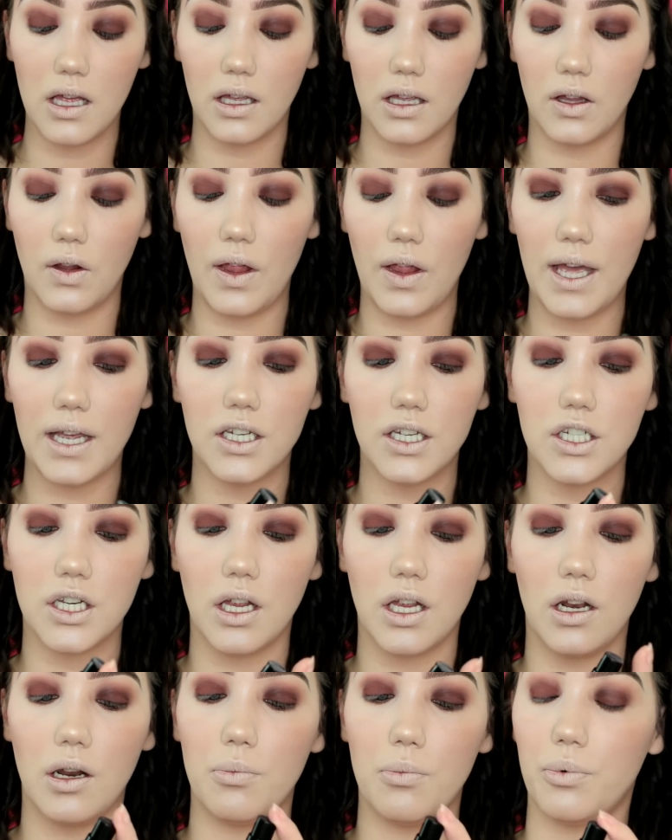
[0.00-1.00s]

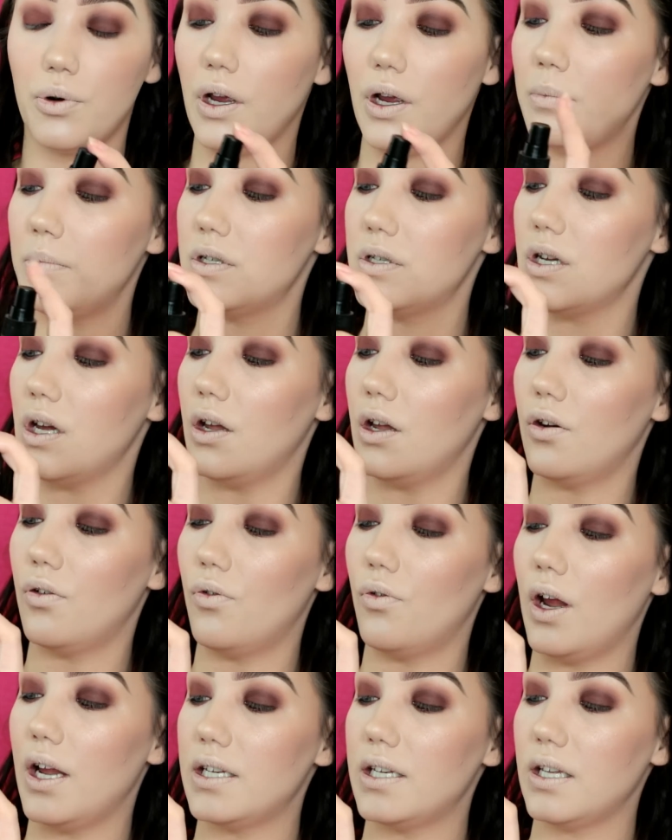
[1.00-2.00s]
Collection Primed and
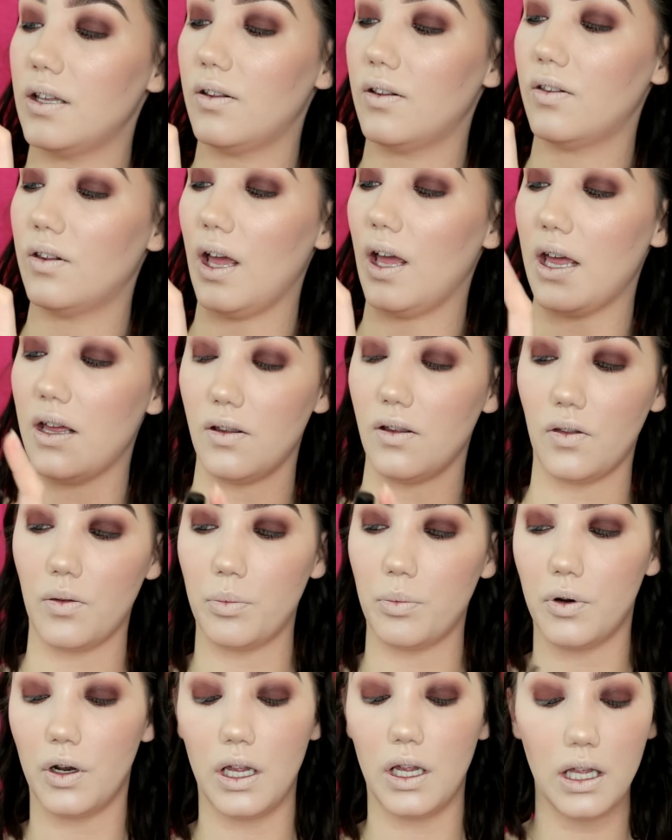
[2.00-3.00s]
Ready Setting
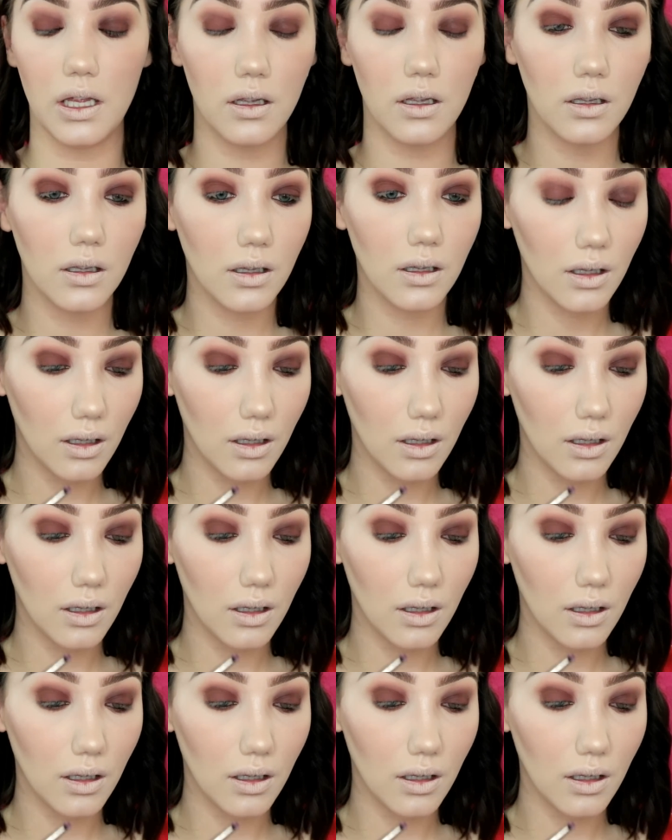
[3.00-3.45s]
Spray.